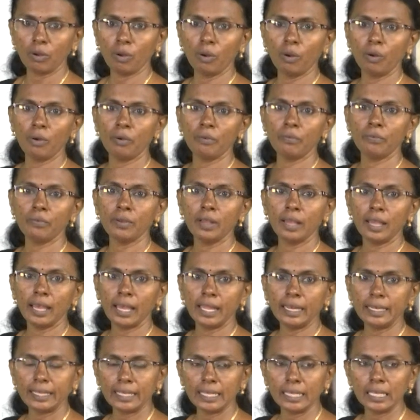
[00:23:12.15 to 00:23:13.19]
of
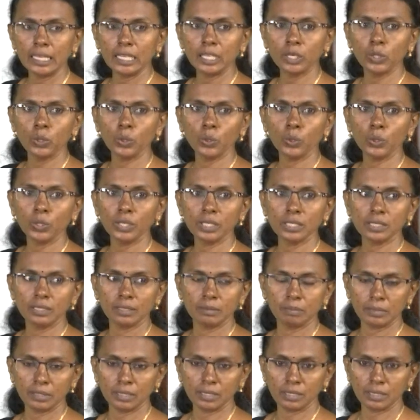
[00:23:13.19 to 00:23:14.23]
an egoist
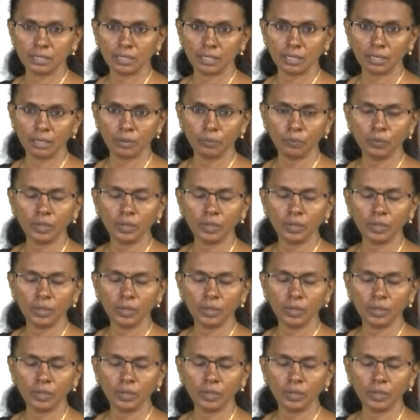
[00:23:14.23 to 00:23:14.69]
person.